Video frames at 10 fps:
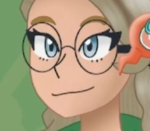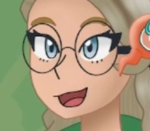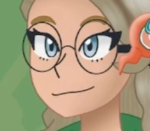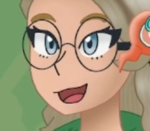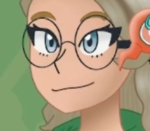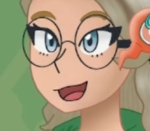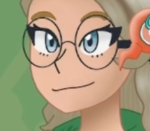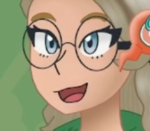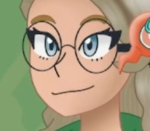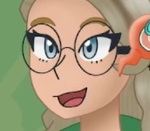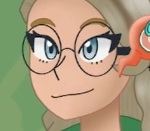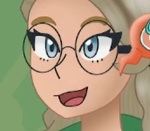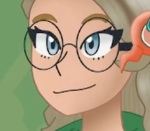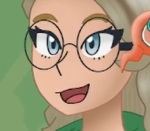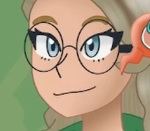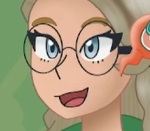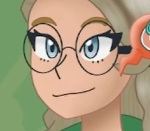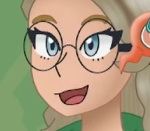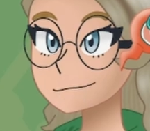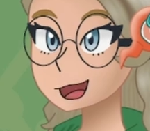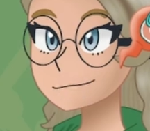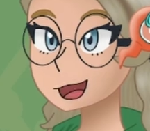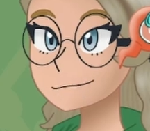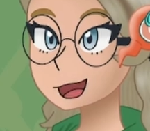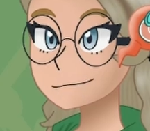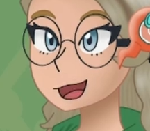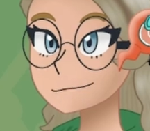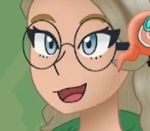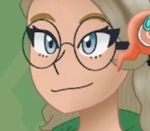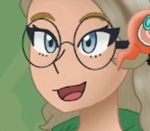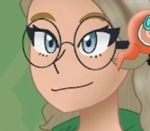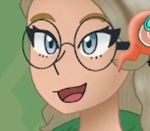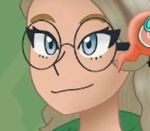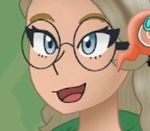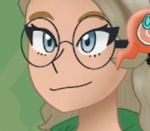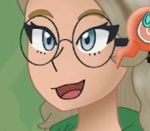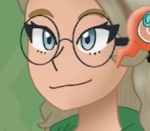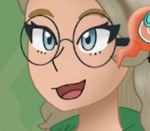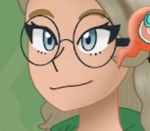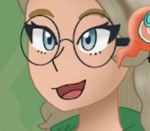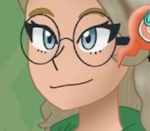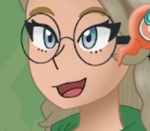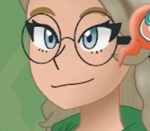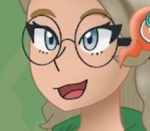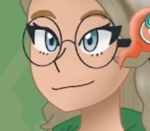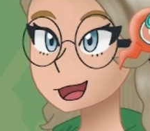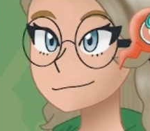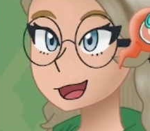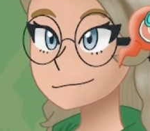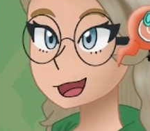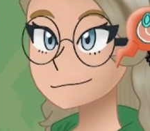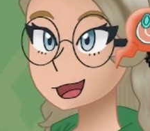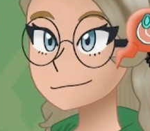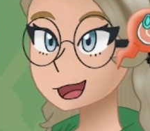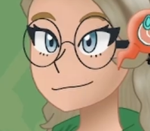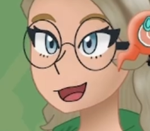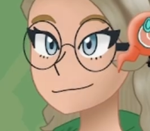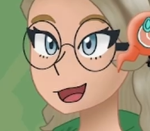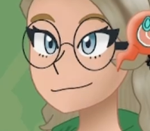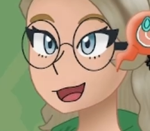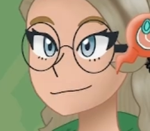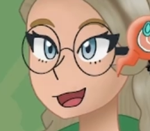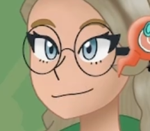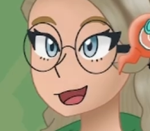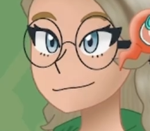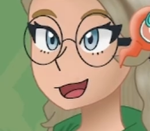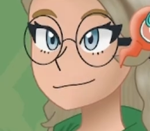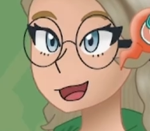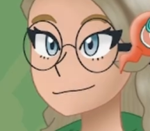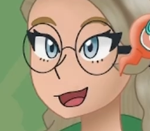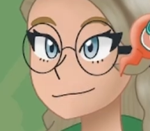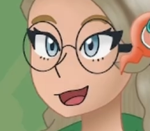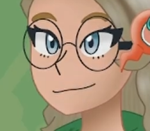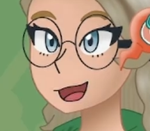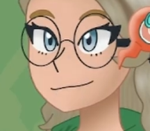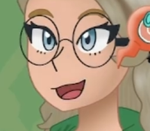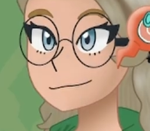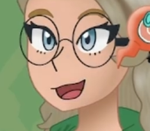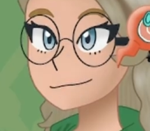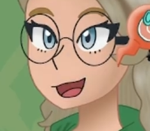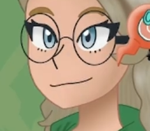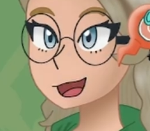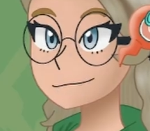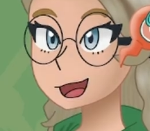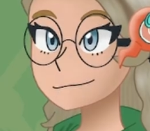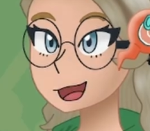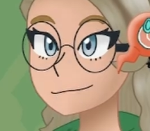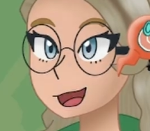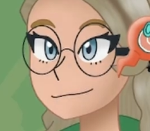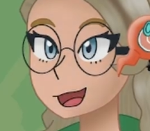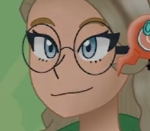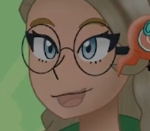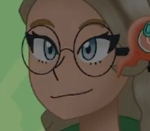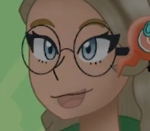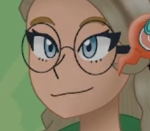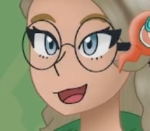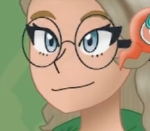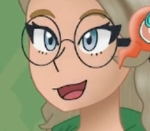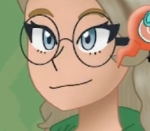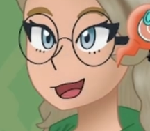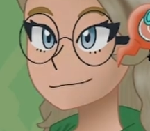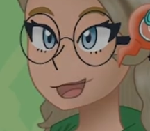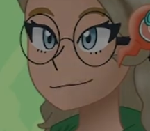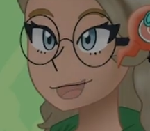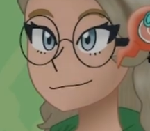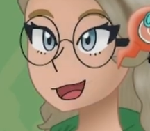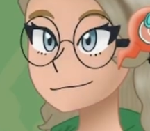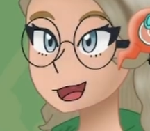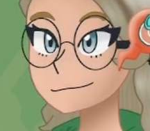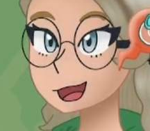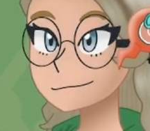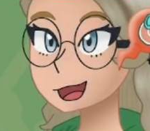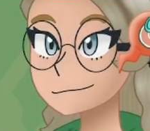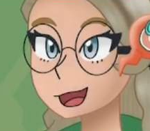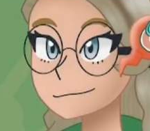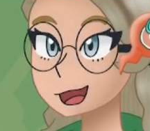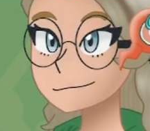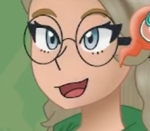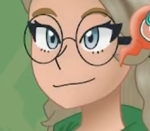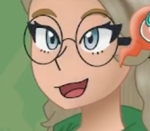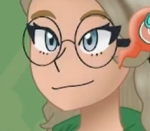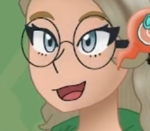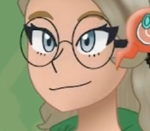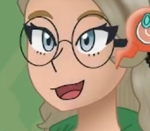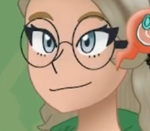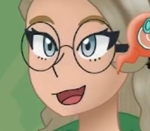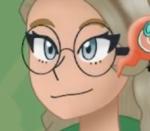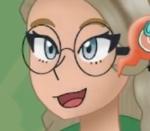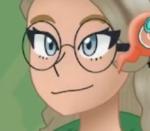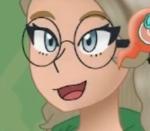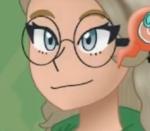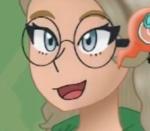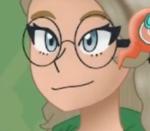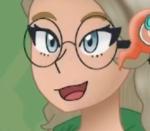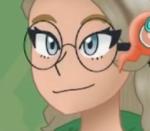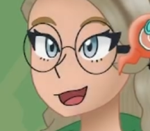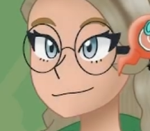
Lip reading: that should be able to give us some good defense with a little bit of offense. Aegislash is running pretty similar to how we ran Absol, if you've seen that. Or Absol might not be in a video yet. That might be later. But